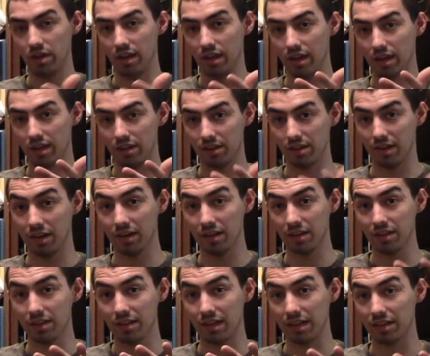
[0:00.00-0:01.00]
and
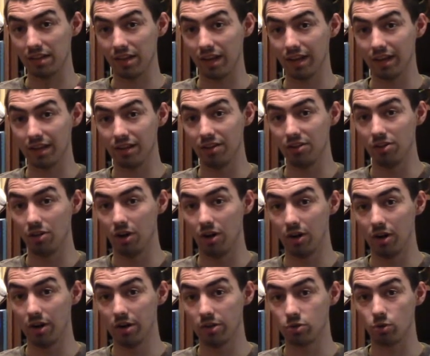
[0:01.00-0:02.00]
technically that's like a
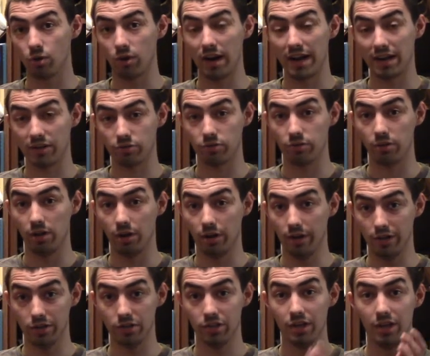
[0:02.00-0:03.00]
large or extra
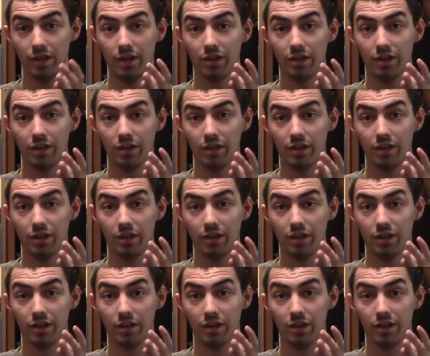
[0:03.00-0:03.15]
large.